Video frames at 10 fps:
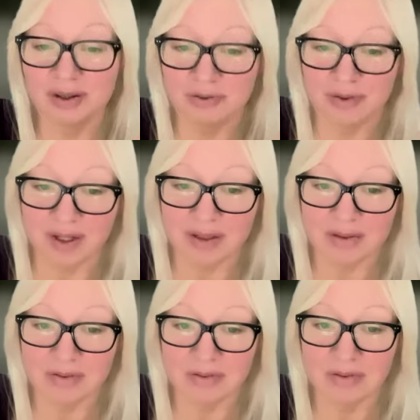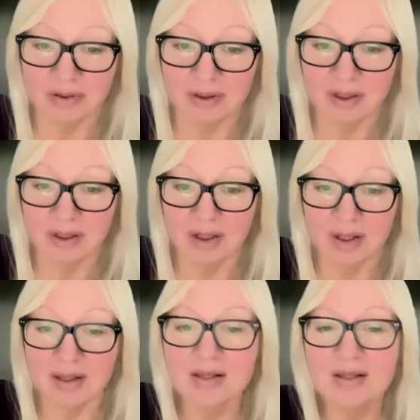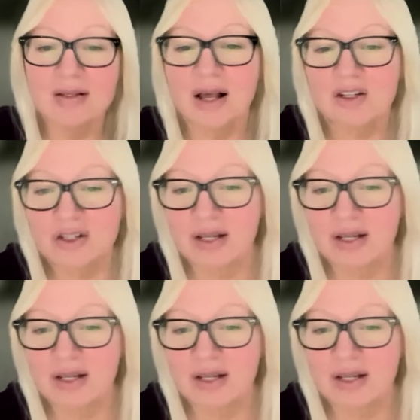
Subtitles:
effective? This is not just